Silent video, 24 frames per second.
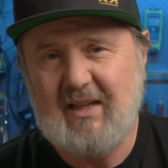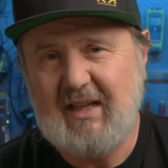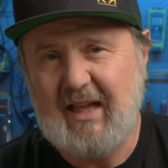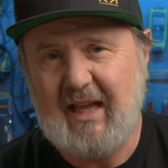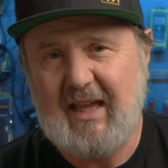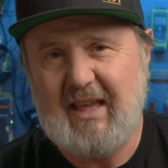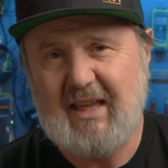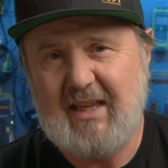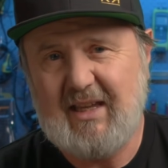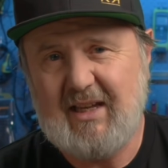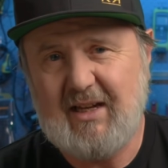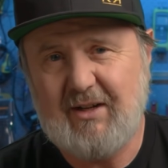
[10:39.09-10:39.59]

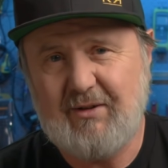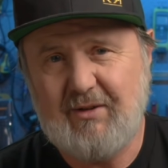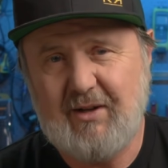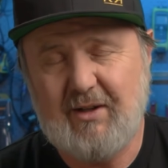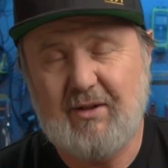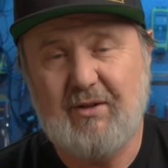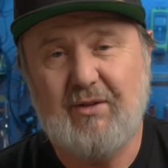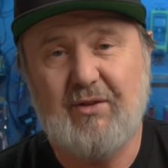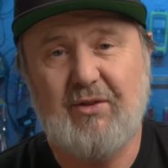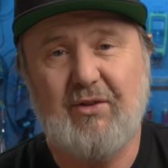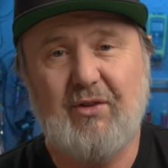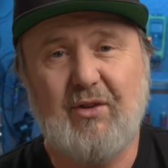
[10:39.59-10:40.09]

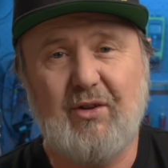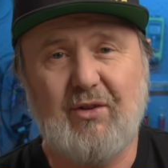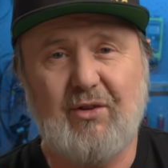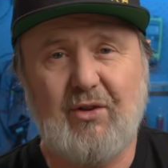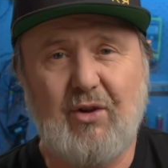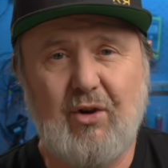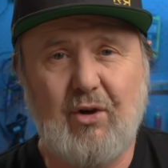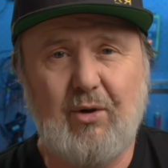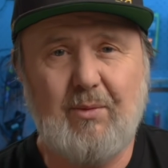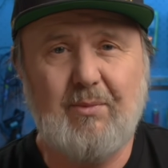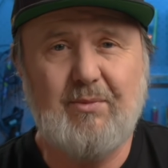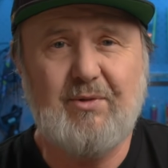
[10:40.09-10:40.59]

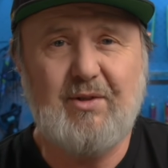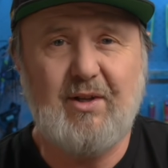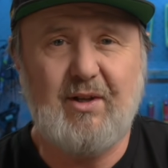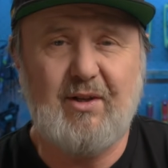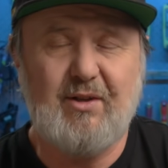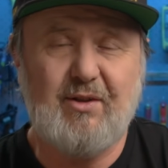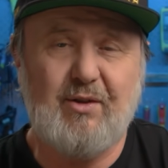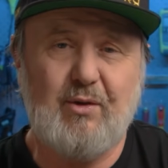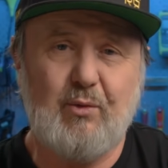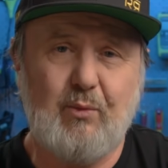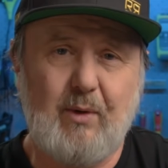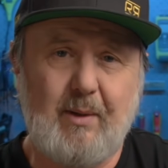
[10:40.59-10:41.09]
aerl.com.au
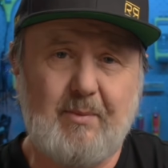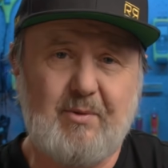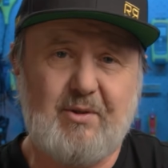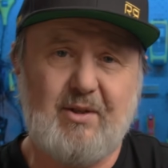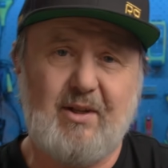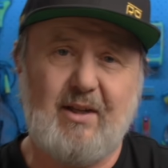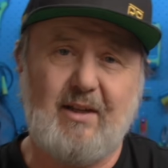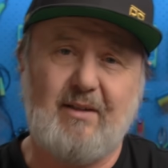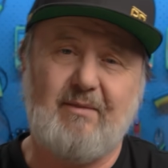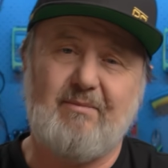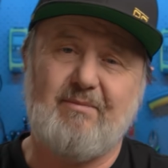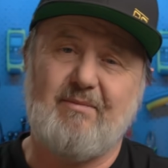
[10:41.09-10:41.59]

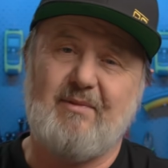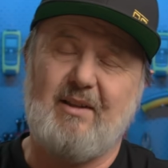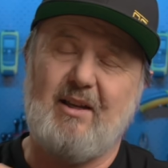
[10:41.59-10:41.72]
website.